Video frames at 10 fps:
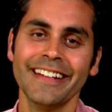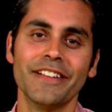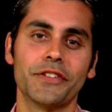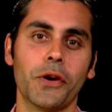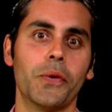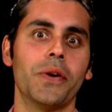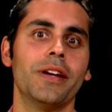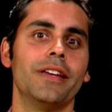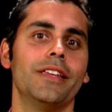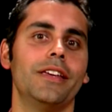So
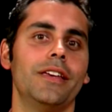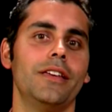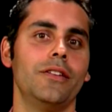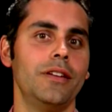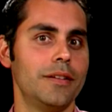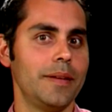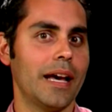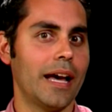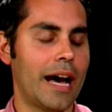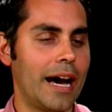you need to be,
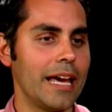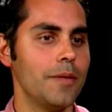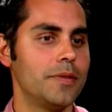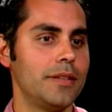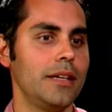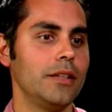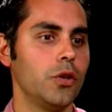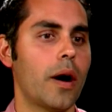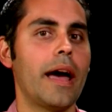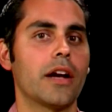I am seeing,
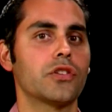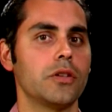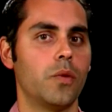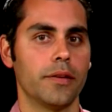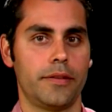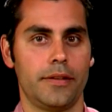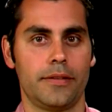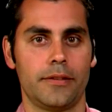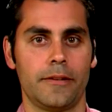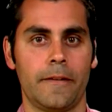do I actually want
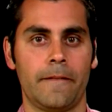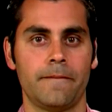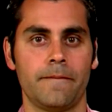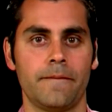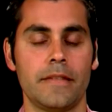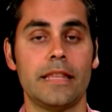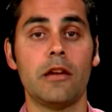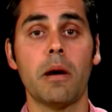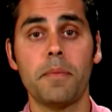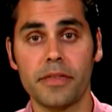this? Now
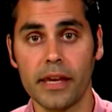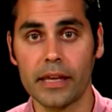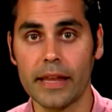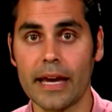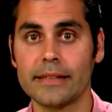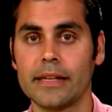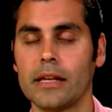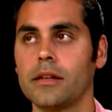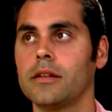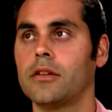you might be thinking that and
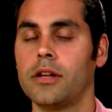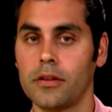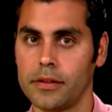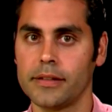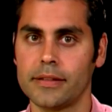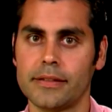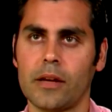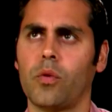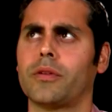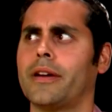saying, you're hearing this and
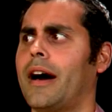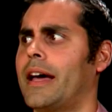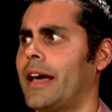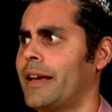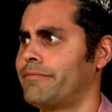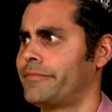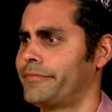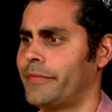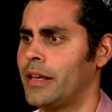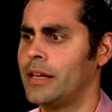saying, well, God,
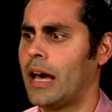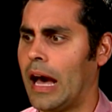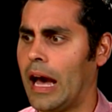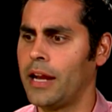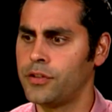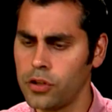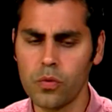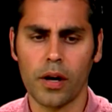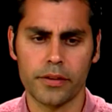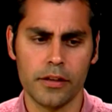I do
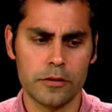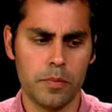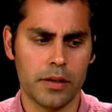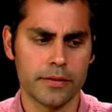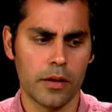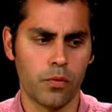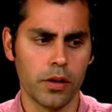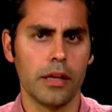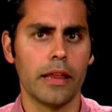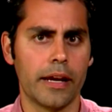want this because I
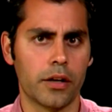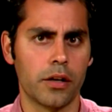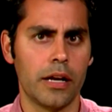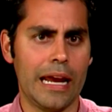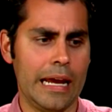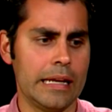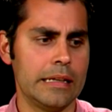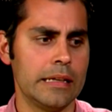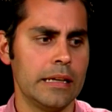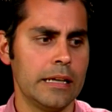really like her and,